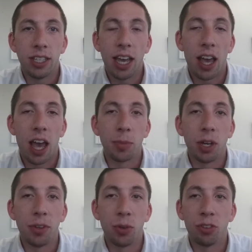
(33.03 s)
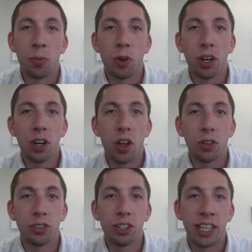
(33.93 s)
Yeah, I'm going to be doing some more
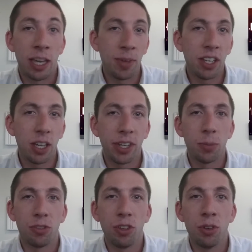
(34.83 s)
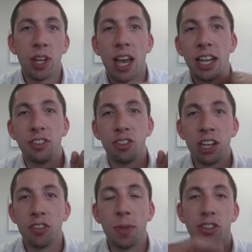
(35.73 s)
Altered Gaming coming up soon. I
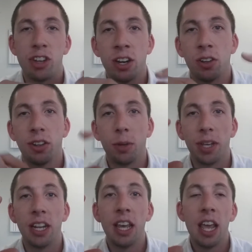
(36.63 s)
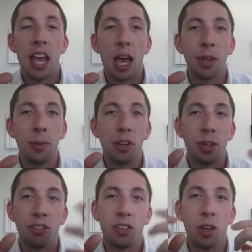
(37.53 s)
changed my channel a little bit. I'm going to be
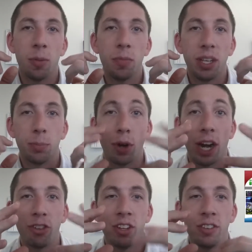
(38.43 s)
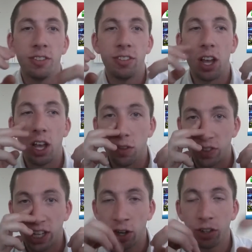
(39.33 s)
doing some impressions
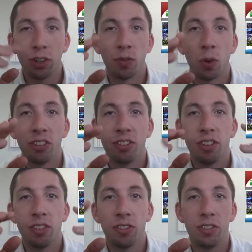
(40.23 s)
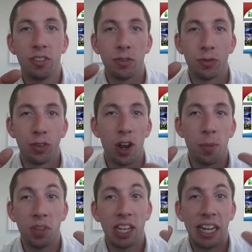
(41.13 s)
of character voices
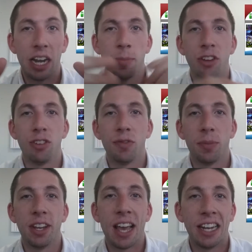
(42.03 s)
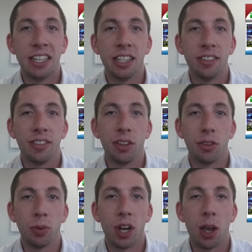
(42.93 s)
from like animation from the 90s
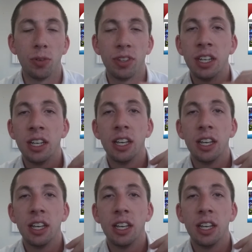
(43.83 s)
and throughout